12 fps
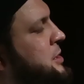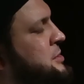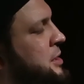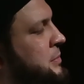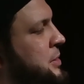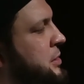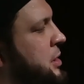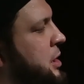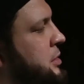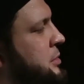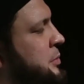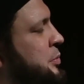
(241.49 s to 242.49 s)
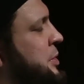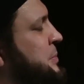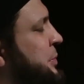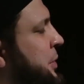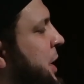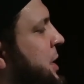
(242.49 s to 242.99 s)
In this Ramadan,
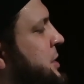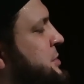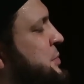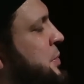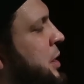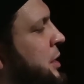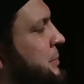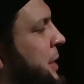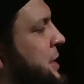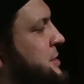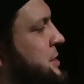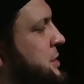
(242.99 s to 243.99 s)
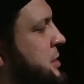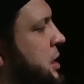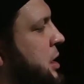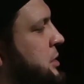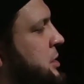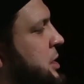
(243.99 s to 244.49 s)
we pray to Almighty
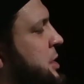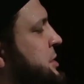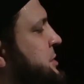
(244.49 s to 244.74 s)
God